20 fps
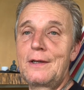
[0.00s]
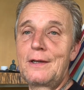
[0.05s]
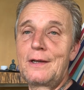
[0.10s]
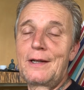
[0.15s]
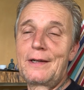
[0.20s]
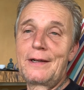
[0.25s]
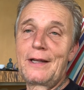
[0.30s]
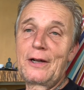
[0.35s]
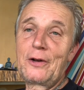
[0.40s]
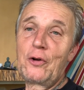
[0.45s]

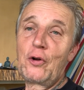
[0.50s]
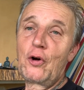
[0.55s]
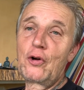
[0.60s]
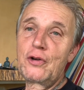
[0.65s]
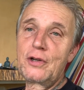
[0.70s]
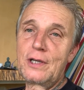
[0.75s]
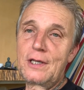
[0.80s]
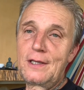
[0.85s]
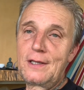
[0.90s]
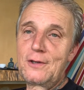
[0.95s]
and
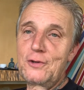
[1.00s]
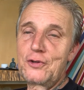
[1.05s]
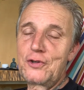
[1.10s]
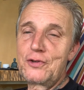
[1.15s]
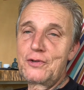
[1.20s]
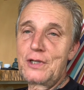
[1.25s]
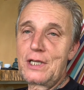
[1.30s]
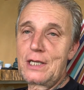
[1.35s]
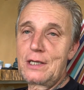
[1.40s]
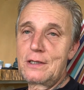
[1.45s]
unlocking your
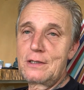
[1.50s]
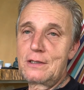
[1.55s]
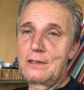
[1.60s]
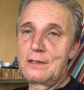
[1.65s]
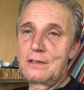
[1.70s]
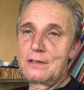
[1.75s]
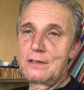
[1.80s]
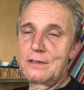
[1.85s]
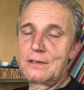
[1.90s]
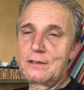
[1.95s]

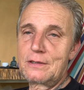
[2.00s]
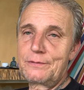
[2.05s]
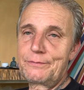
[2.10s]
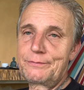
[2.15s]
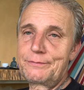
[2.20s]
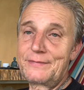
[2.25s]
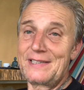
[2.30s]
uniqueness?